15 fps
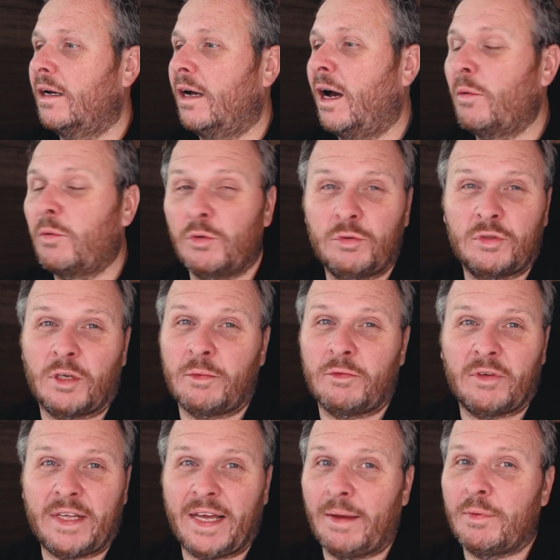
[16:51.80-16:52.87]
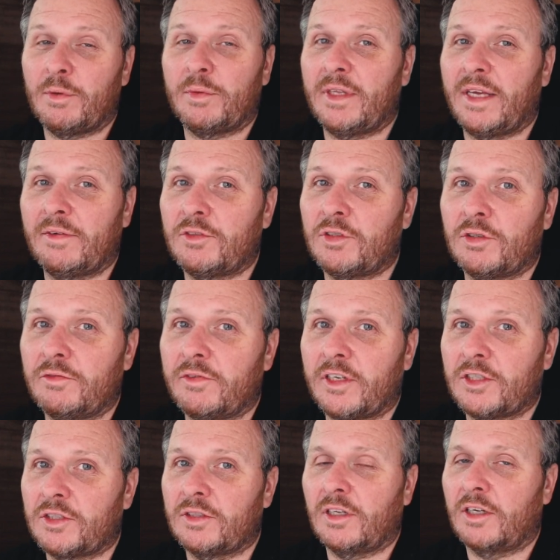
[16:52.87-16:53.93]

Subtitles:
I would also be really happy with the f2 version